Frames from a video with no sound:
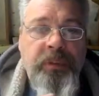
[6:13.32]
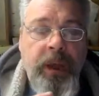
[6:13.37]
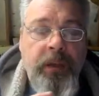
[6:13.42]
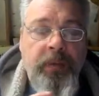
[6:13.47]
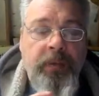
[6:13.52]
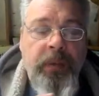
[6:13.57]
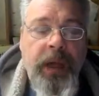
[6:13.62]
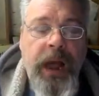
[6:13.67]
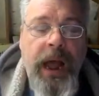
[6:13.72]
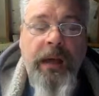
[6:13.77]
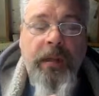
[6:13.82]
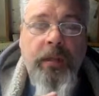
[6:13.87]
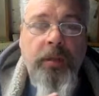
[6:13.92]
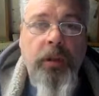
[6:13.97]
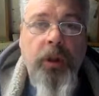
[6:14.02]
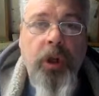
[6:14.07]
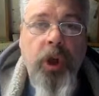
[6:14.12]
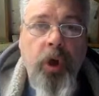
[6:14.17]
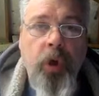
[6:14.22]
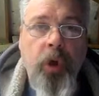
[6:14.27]
and that
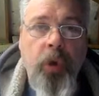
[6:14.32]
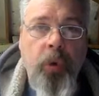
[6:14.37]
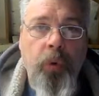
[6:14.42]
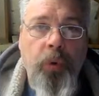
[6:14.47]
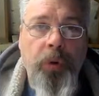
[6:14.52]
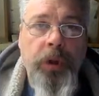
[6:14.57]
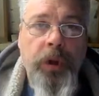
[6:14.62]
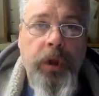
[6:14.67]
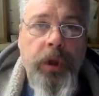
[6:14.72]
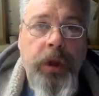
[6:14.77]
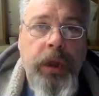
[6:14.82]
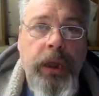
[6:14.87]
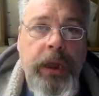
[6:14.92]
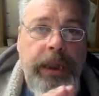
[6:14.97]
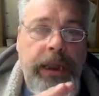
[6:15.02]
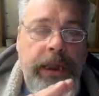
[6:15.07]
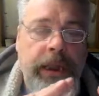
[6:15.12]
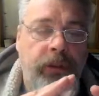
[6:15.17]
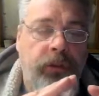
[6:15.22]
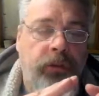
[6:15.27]
load
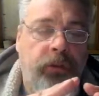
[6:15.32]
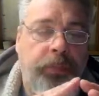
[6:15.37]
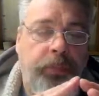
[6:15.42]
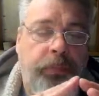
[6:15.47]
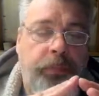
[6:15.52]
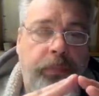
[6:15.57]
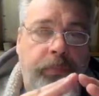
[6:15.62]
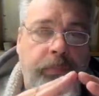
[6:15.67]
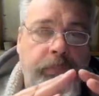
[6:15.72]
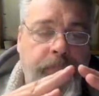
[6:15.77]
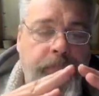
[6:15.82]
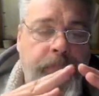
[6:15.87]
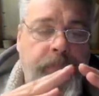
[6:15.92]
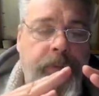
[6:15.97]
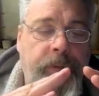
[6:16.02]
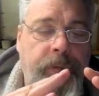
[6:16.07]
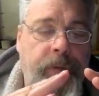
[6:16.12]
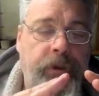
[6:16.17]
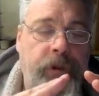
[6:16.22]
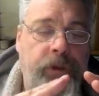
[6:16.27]
is,
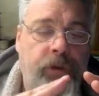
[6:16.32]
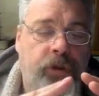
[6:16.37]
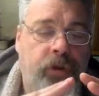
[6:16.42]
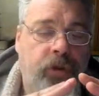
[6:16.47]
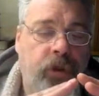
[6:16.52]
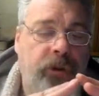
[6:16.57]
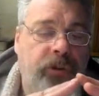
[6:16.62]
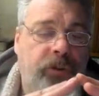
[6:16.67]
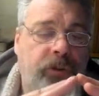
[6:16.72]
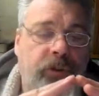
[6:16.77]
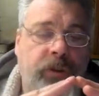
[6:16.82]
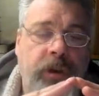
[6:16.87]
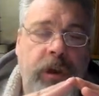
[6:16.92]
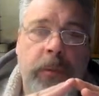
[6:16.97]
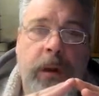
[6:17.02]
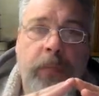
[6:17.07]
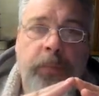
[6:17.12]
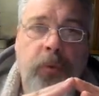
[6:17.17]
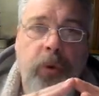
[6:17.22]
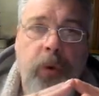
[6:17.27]
your trusses
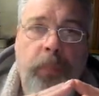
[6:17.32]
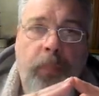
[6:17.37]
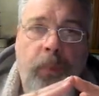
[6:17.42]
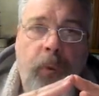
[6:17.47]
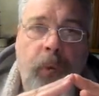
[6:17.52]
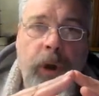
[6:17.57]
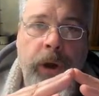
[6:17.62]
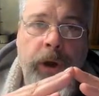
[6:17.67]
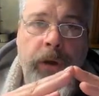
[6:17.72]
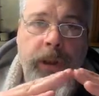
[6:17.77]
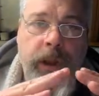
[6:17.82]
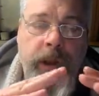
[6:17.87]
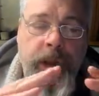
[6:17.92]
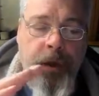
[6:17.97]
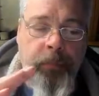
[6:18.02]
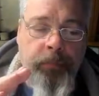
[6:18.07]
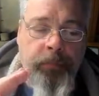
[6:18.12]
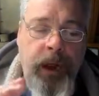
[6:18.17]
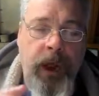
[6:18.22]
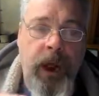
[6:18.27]
come up to a point, they
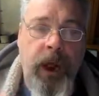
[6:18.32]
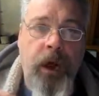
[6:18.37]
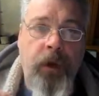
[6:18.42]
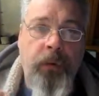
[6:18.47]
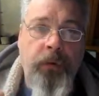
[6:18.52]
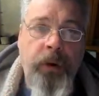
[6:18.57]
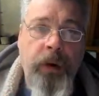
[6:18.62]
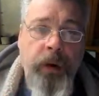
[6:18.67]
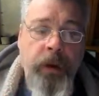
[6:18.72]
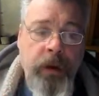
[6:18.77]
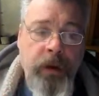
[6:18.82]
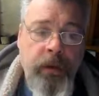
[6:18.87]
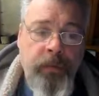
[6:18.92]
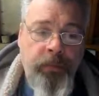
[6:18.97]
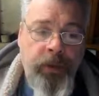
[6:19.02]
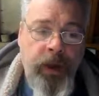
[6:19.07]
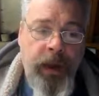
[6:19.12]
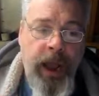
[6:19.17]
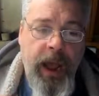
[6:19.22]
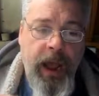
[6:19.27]
come down,
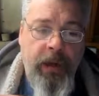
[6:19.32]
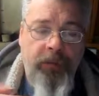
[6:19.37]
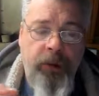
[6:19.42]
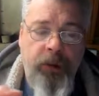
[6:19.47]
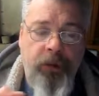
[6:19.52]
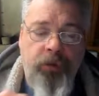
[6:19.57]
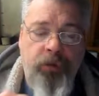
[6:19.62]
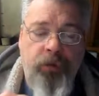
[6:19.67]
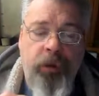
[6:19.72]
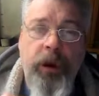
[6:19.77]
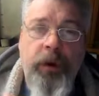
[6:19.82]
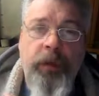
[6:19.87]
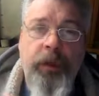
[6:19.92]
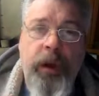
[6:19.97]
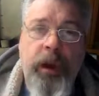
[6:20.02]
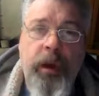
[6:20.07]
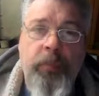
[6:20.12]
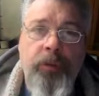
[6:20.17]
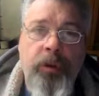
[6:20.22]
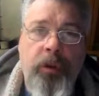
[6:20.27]
they have a stringer
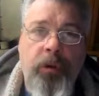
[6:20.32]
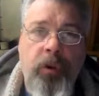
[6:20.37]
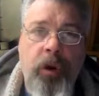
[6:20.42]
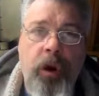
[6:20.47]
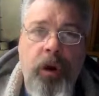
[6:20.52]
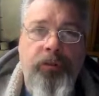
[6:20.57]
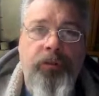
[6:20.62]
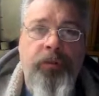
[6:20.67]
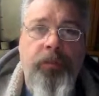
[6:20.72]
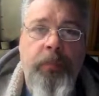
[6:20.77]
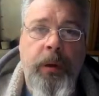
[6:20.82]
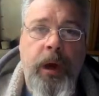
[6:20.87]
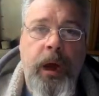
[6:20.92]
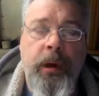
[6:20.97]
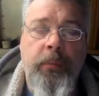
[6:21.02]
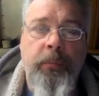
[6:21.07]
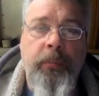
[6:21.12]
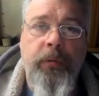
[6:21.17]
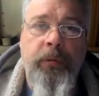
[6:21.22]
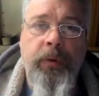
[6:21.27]
that comes across the
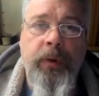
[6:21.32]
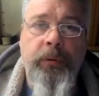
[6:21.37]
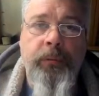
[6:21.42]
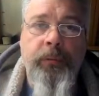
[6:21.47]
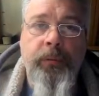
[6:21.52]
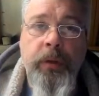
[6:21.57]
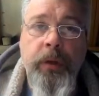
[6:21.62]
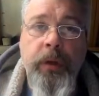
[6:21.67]
bottom of it.